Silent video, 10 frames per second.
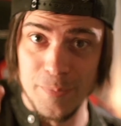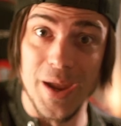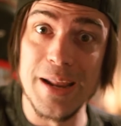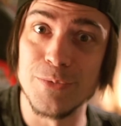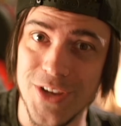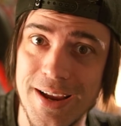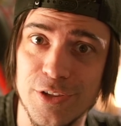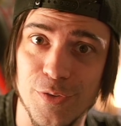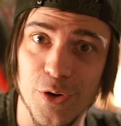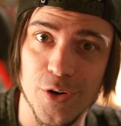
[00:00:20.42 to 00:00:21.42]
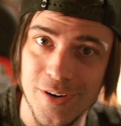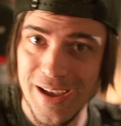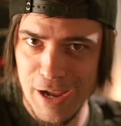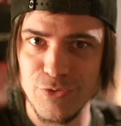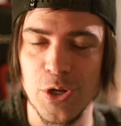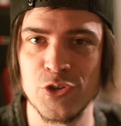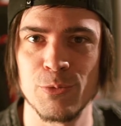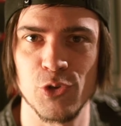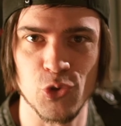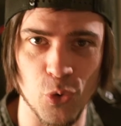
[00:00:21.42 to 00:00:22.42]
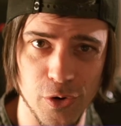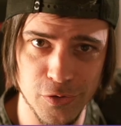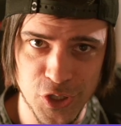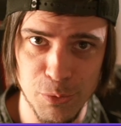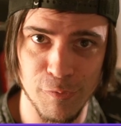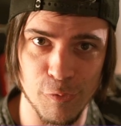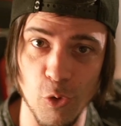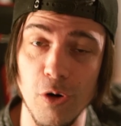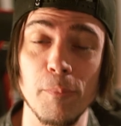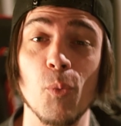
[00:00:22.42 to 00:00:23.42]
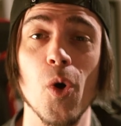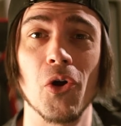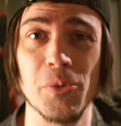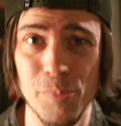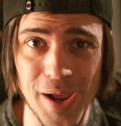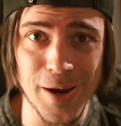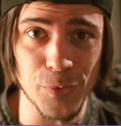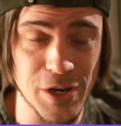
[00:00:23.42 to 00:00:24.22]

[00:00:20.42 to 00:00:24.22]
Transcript: My name is Activater. I've done some tutorials here before, but welcome back.